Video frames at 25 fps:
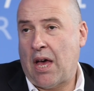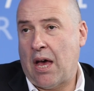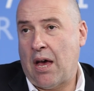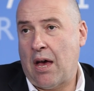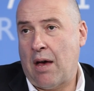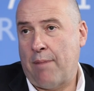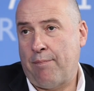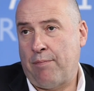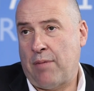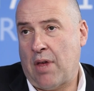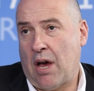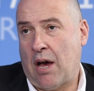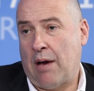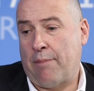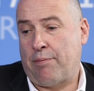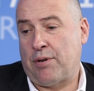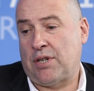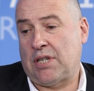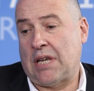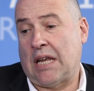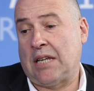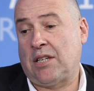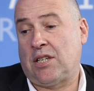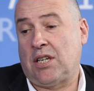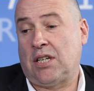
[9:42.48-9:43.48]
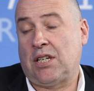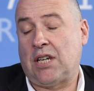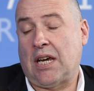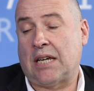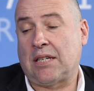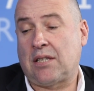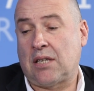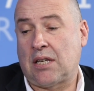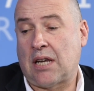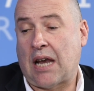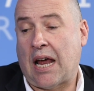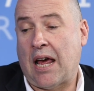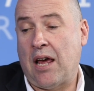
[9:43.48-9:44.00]
I presented
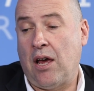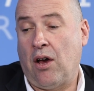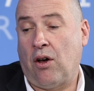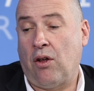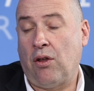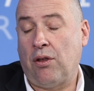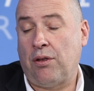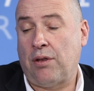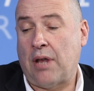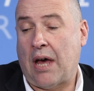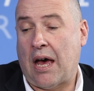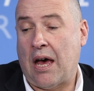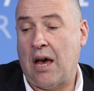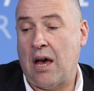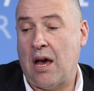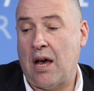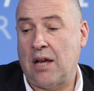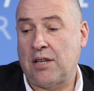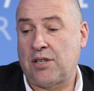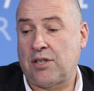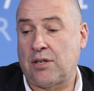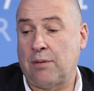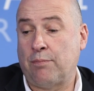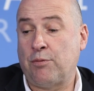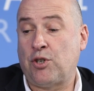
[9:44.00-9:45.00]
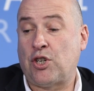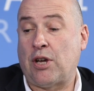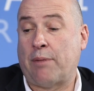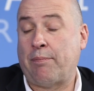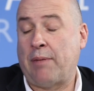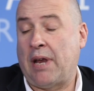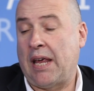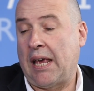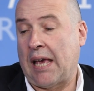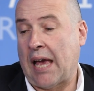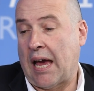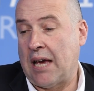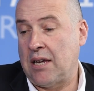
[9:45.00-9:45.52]
yesterday on some
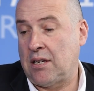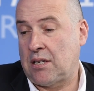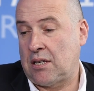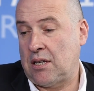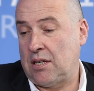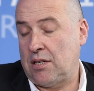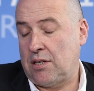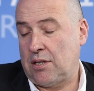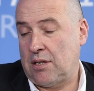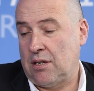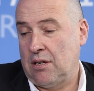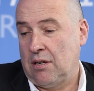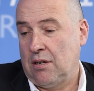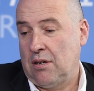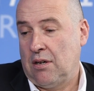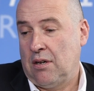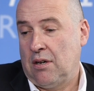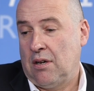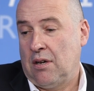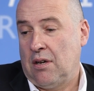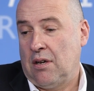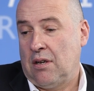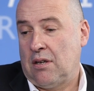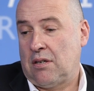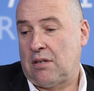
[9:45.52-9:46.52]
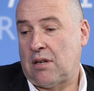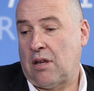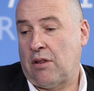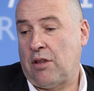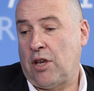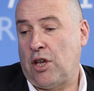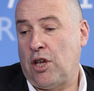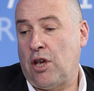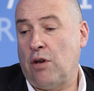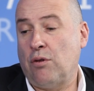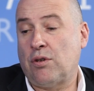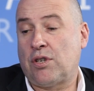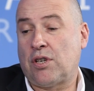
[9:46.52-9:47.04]
Chimney cases, so the
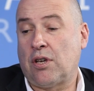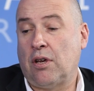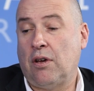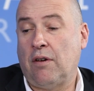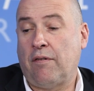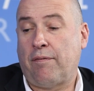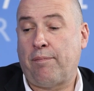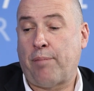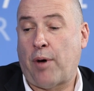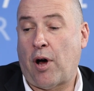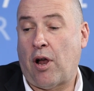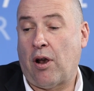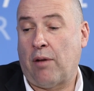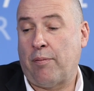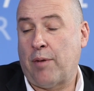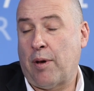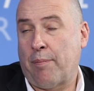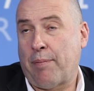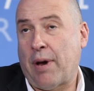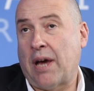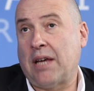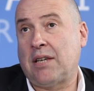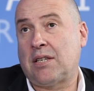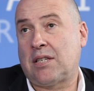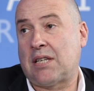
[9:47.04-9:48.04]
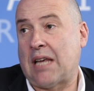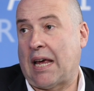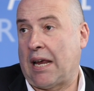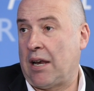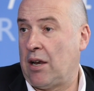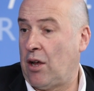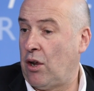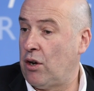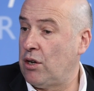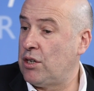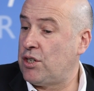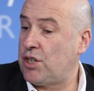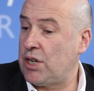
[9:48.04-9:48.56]
use of polymer-based
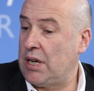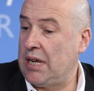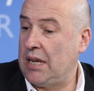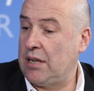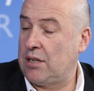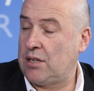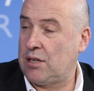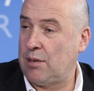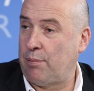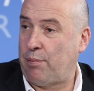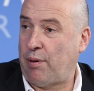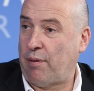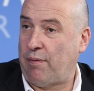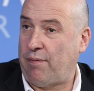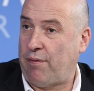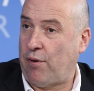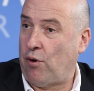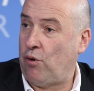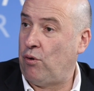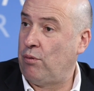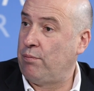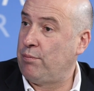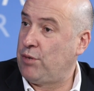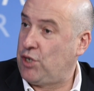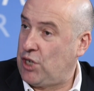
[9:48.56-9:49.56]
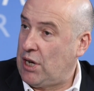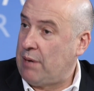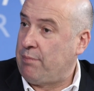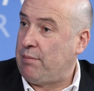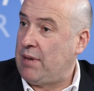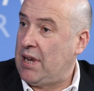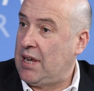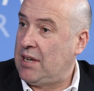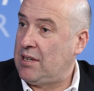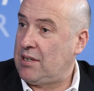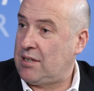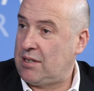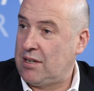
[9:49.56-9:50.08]
technology to perform
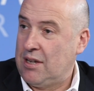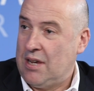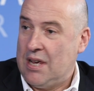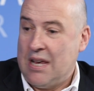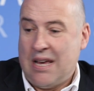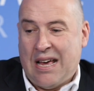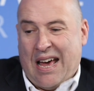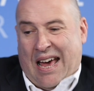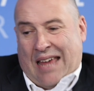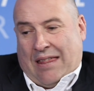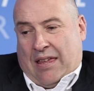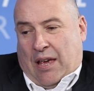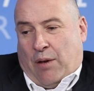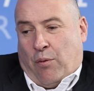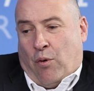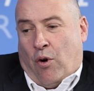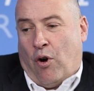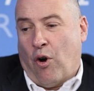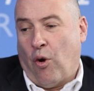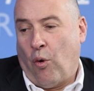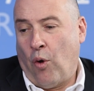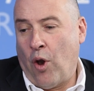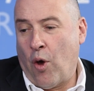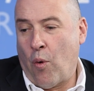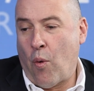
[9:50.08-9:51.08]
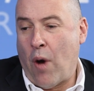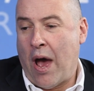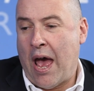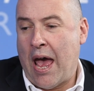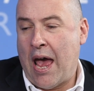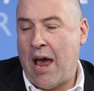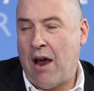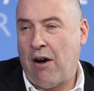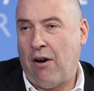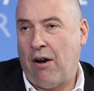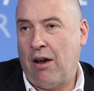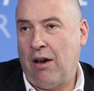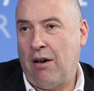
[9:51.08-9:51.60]
chimneys. I think we're all
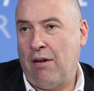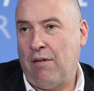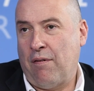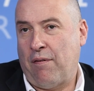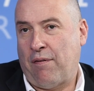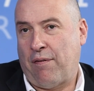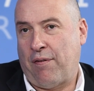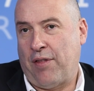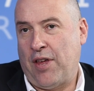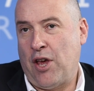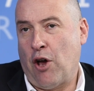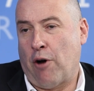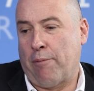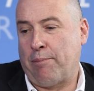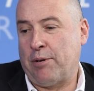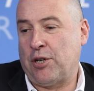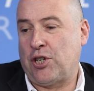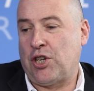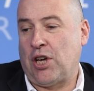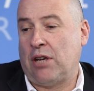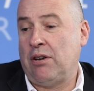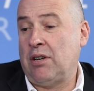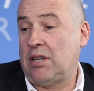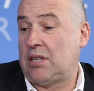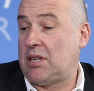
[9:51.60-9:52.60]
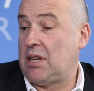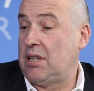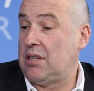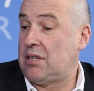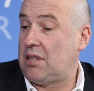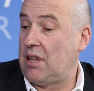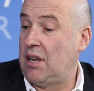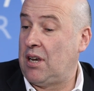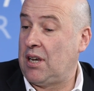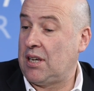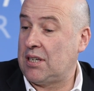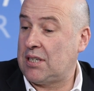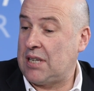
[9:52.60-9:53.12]
aware of the opportunities
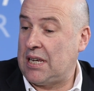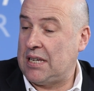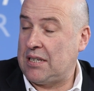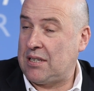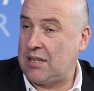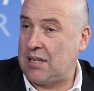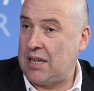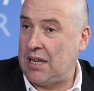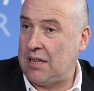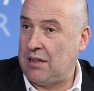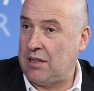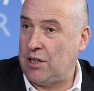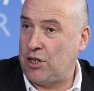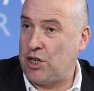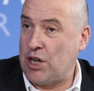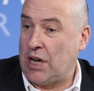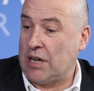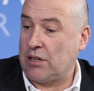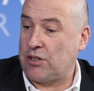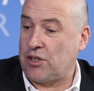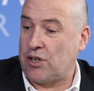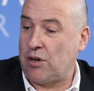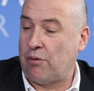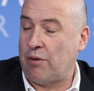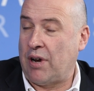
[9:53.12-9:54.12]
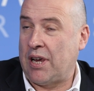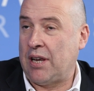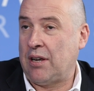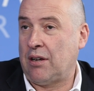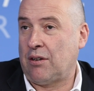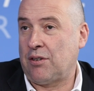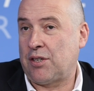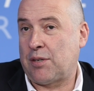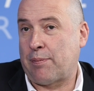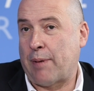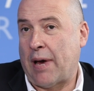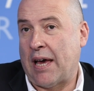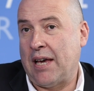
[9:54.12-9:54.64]
that exist in the
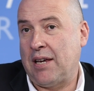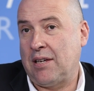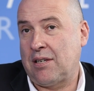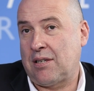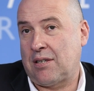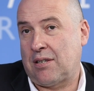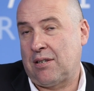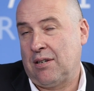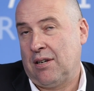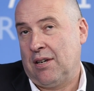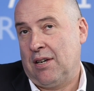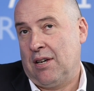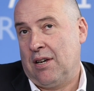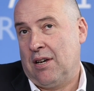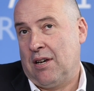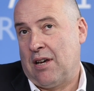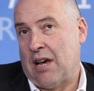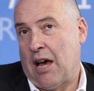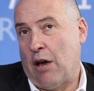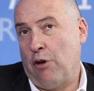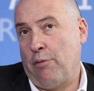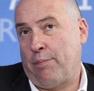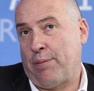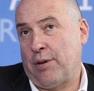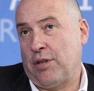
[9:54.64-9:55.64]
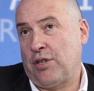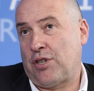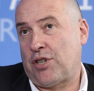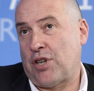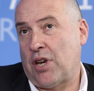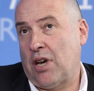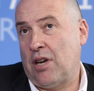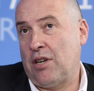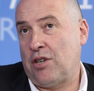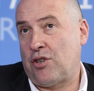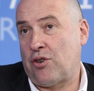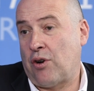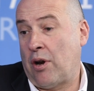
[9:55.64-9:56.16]
juxtarenal space. Open
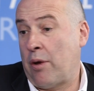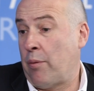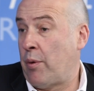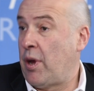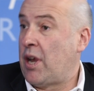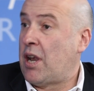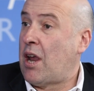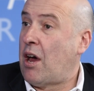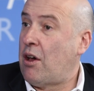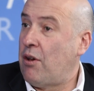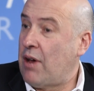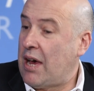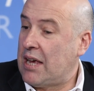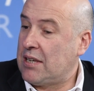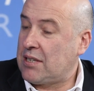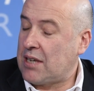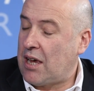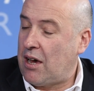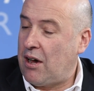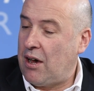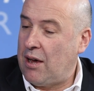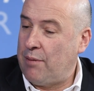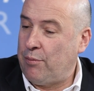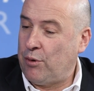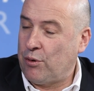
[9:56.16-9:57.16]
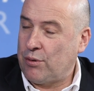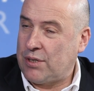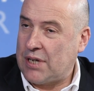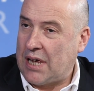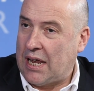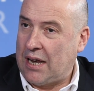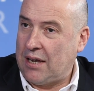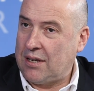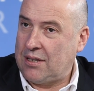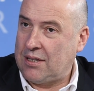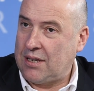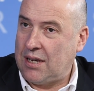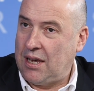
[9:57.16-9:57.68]
surgery, we know, has a high
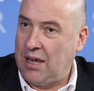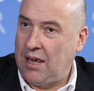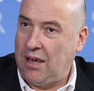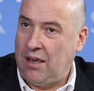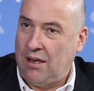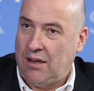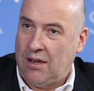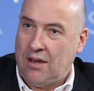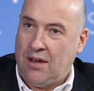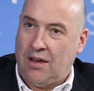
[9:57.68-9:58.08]
mortality.